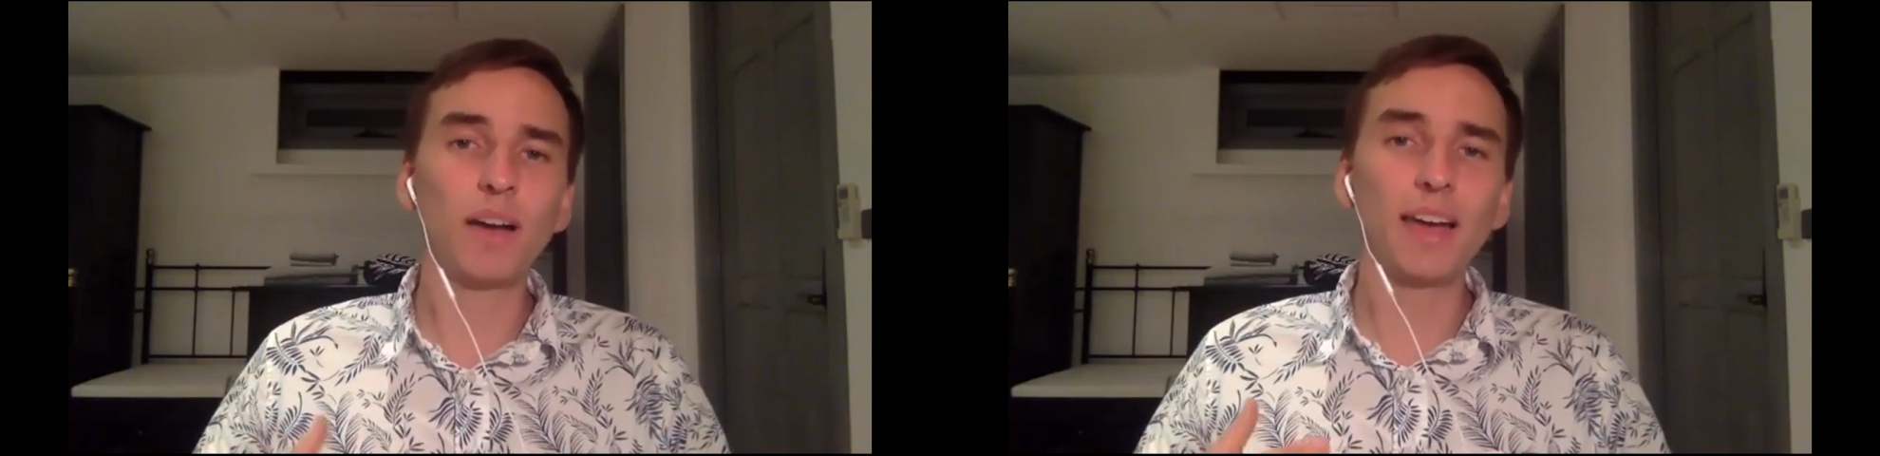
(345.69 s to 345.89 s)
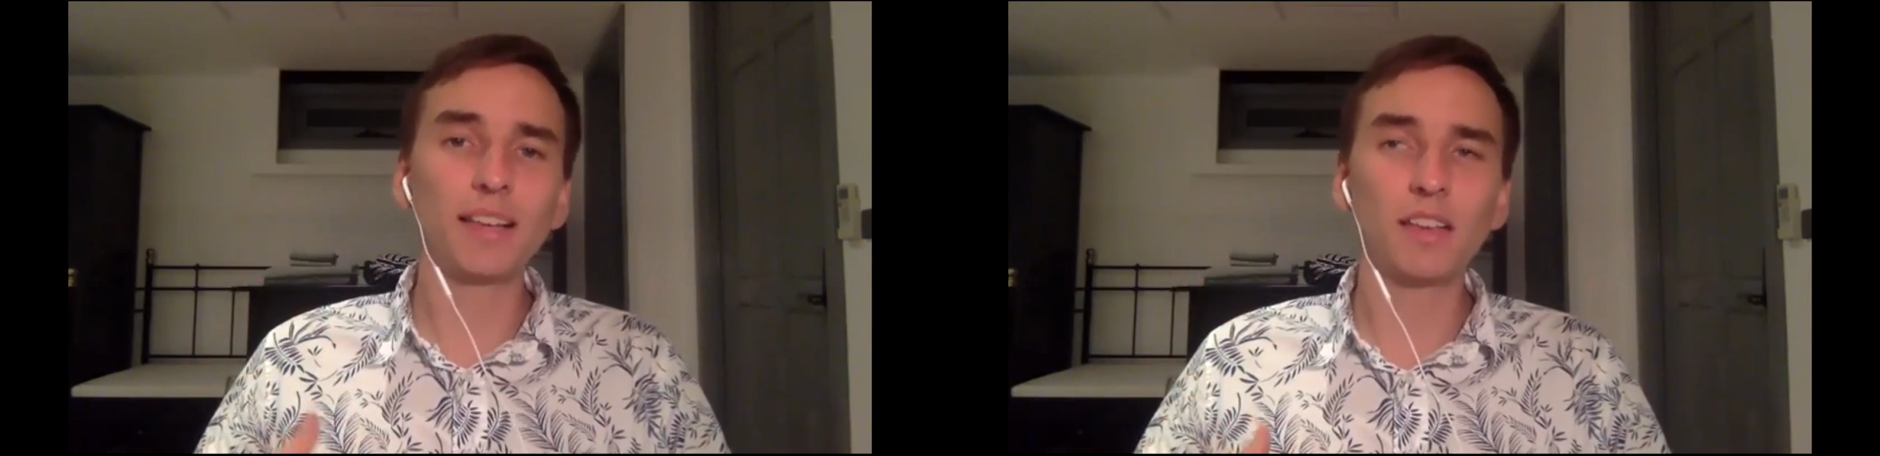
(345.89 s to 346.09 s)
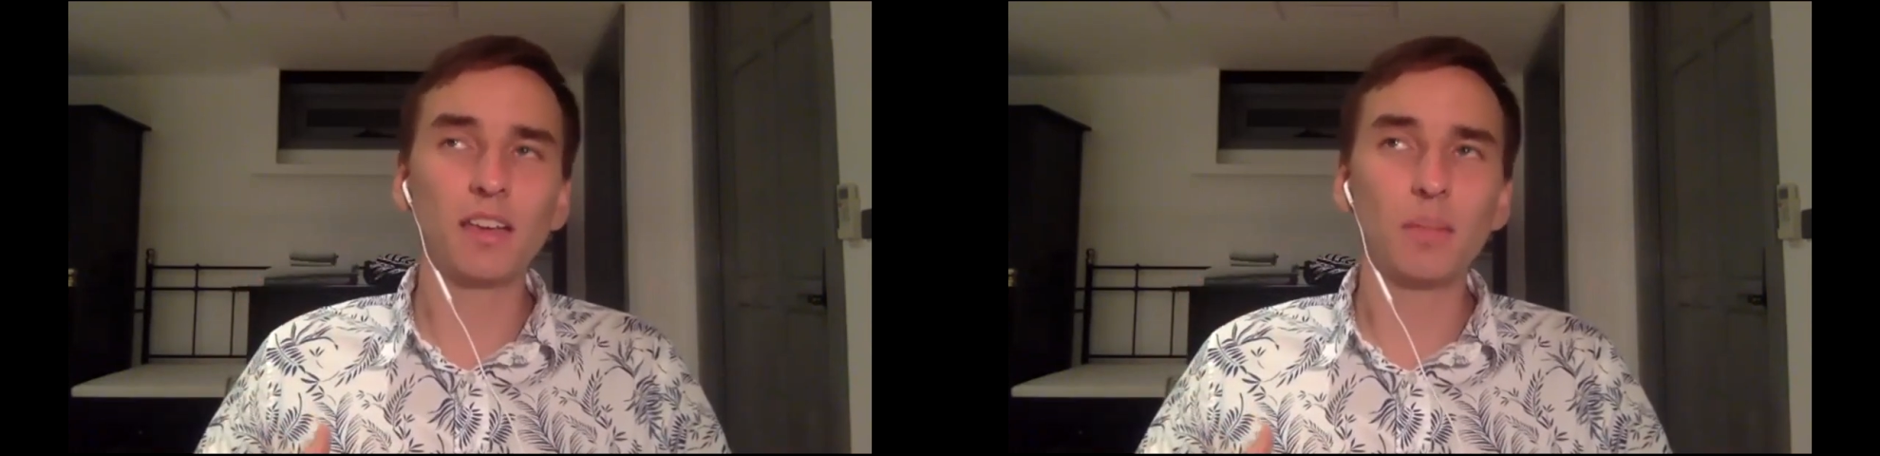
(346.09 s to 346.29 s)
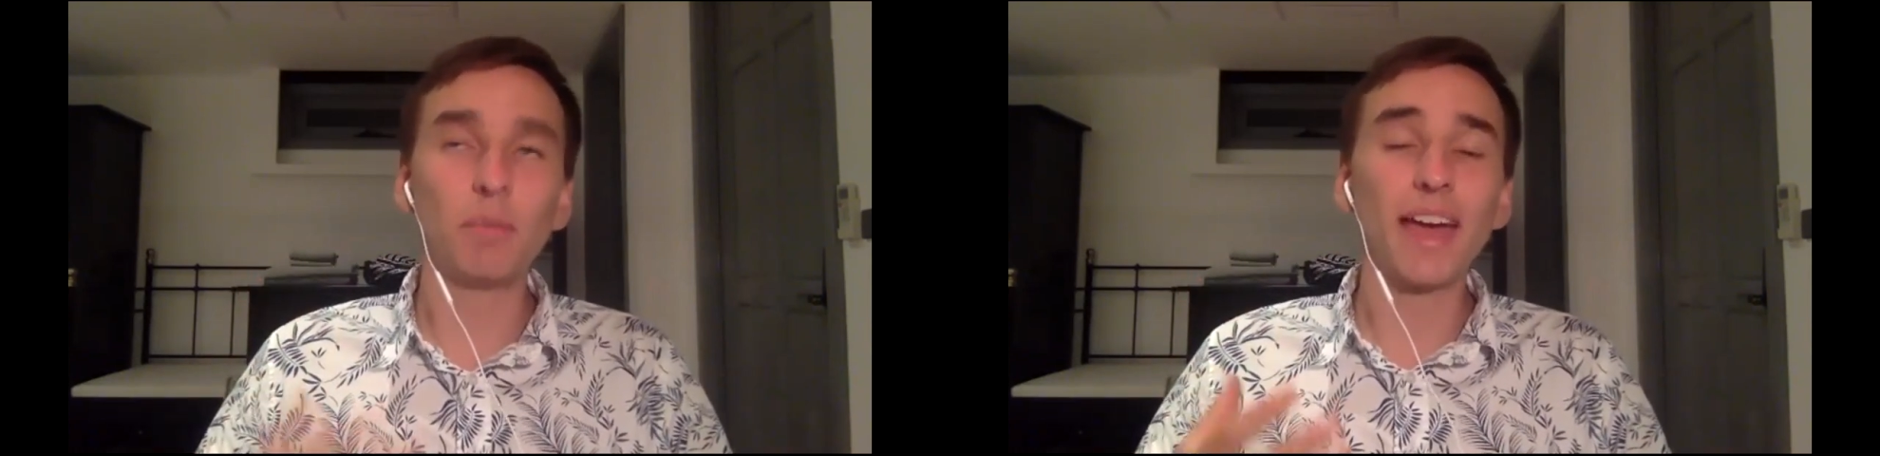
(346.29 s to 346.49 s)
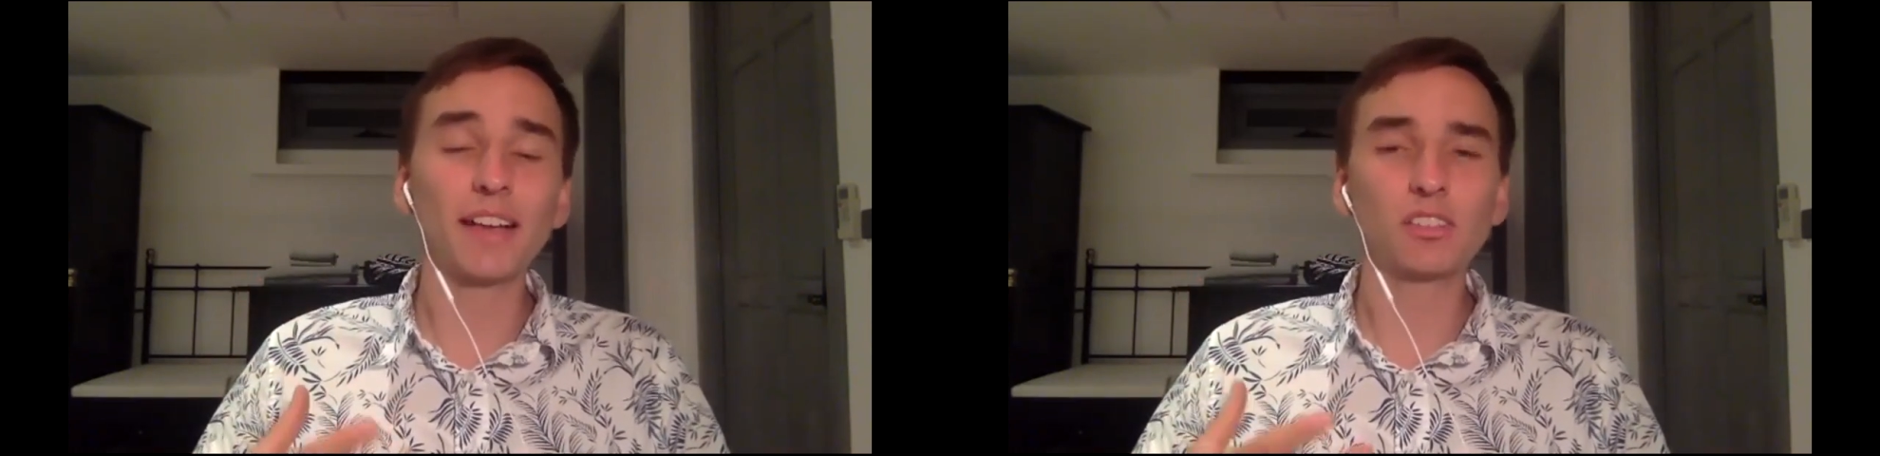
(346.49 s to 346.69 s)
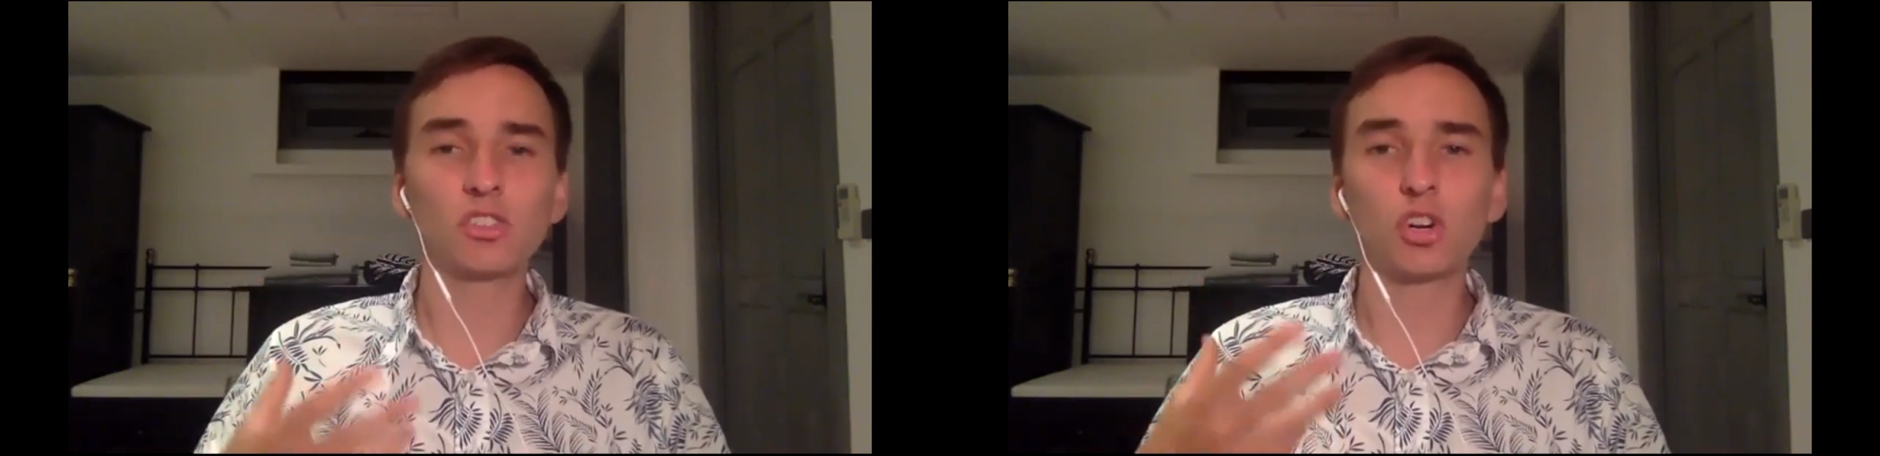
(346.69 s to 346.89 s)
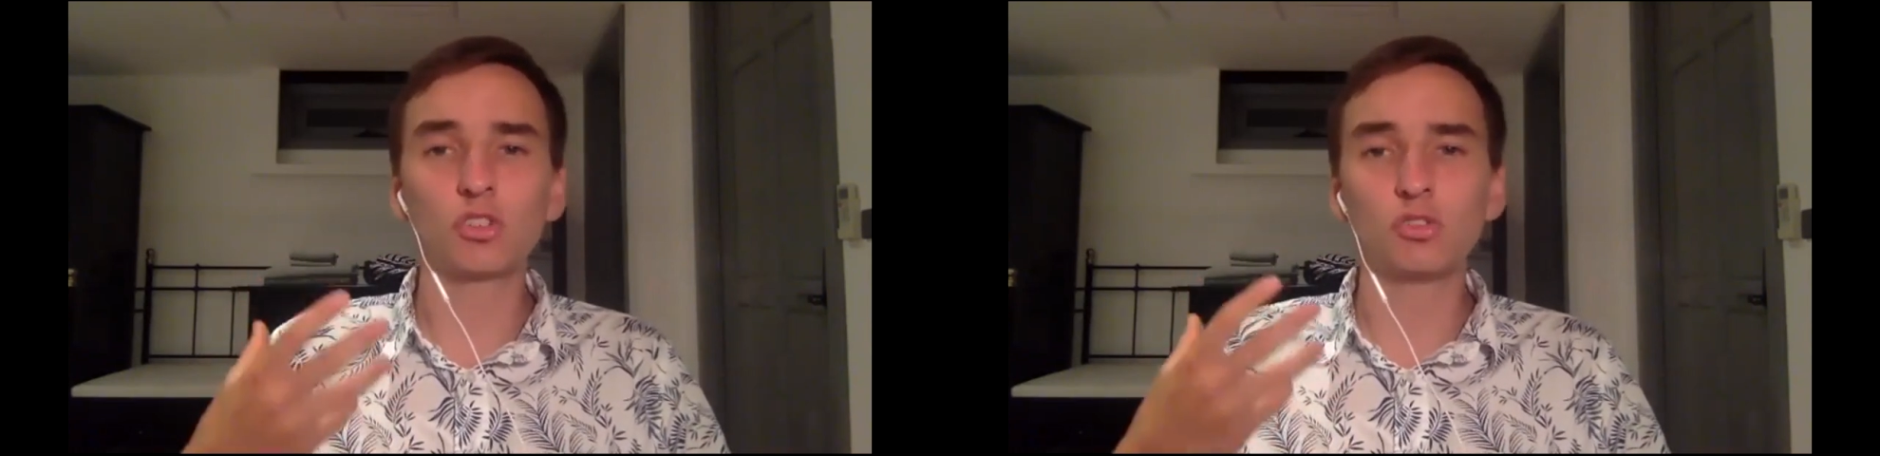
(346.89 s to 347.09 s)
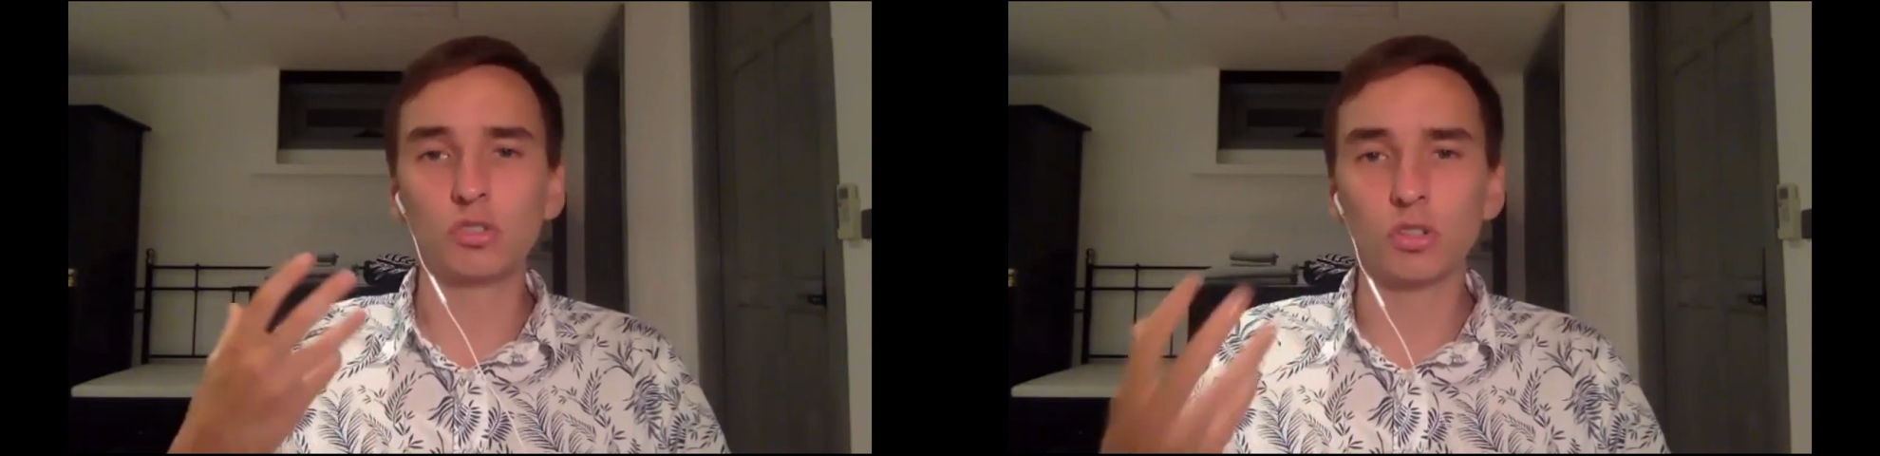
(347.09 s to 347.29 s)
banks
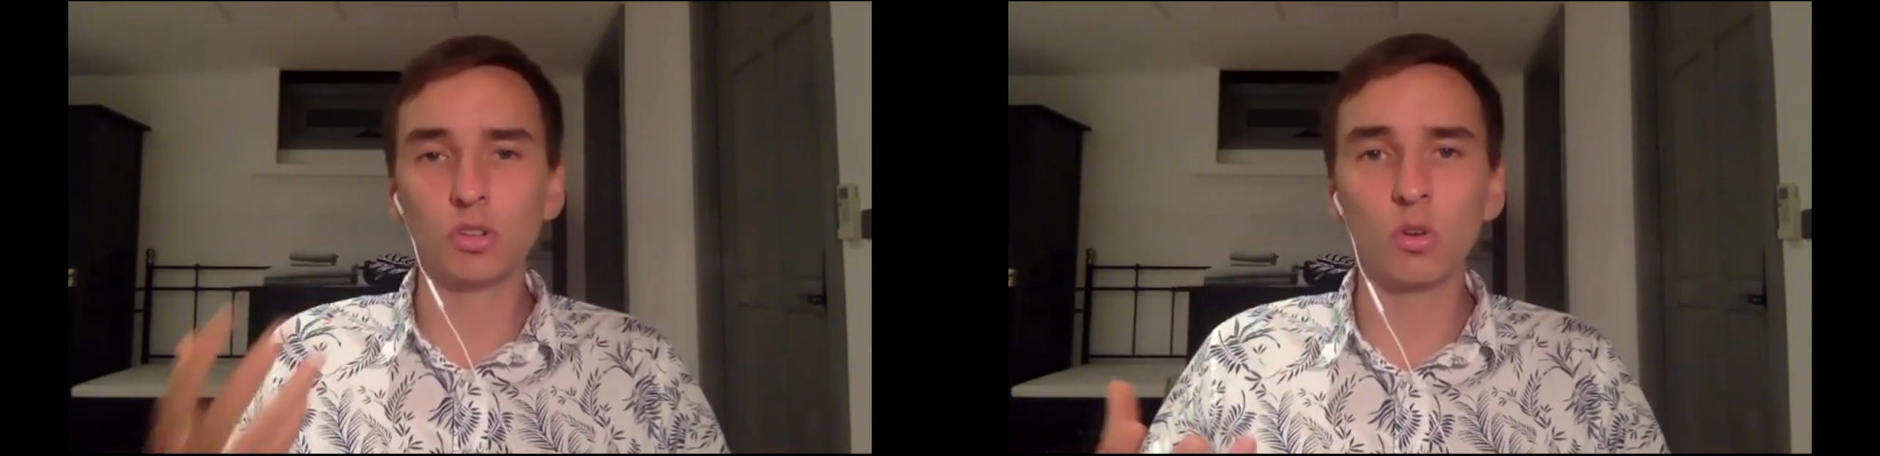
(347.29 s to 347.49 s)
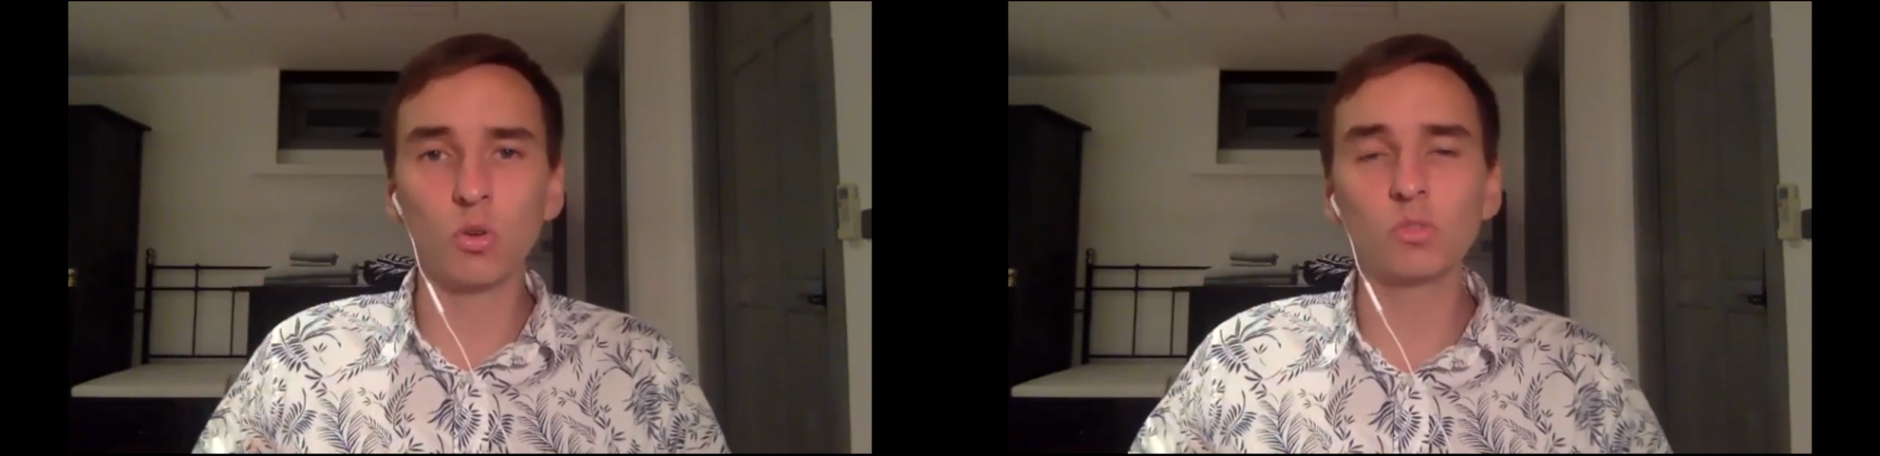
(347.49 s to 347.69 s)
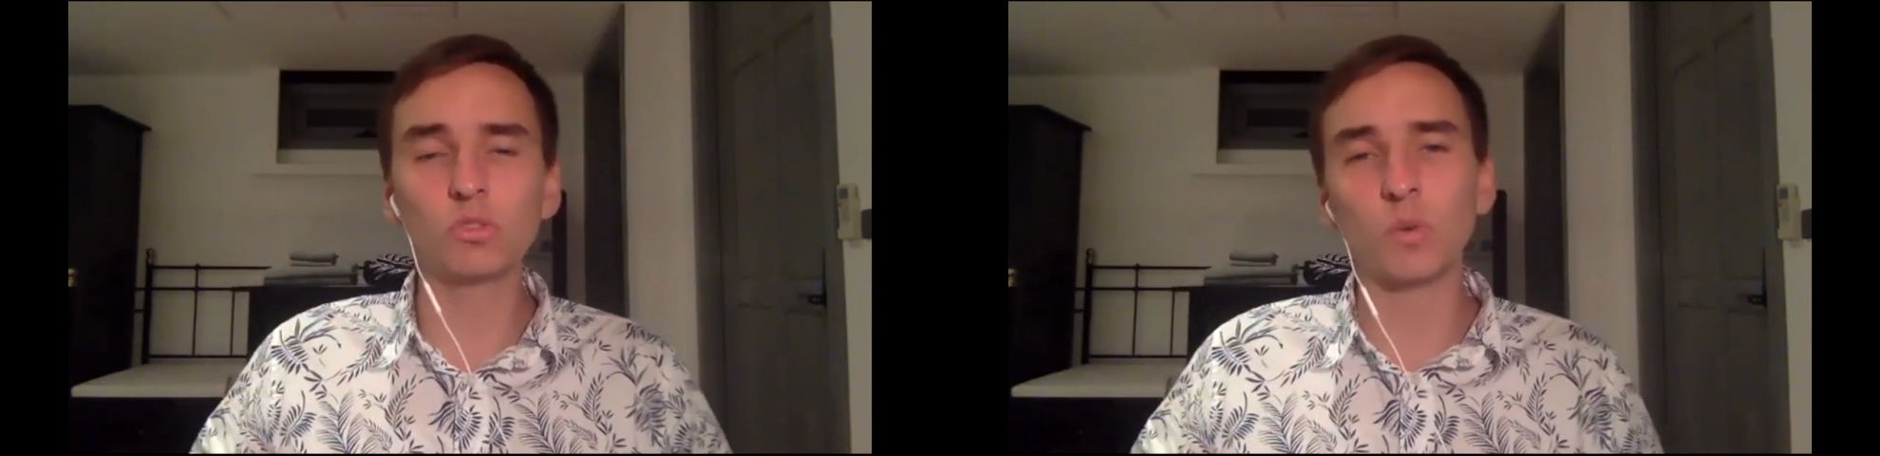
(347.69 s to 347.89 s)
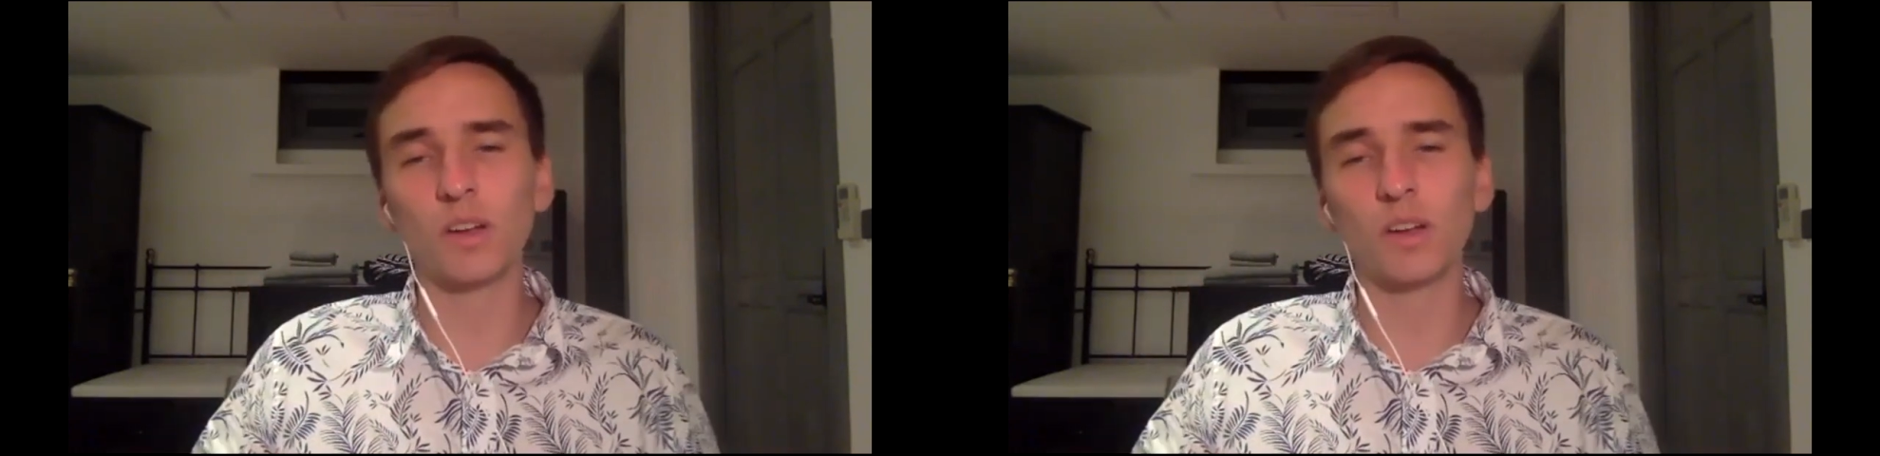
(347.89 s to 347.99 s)
start to close,